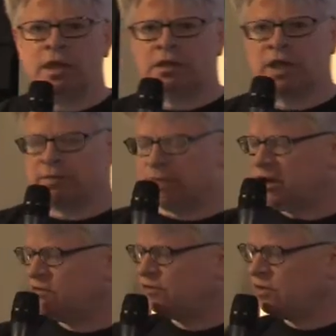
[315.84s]
Like
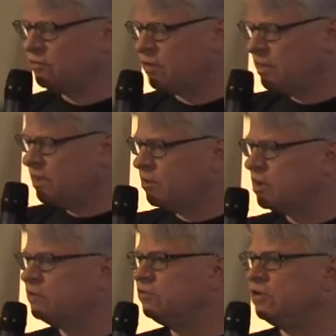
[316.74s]
many children, they were
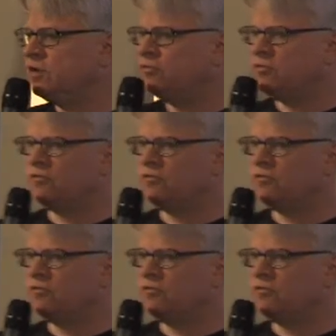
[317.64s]
conceived to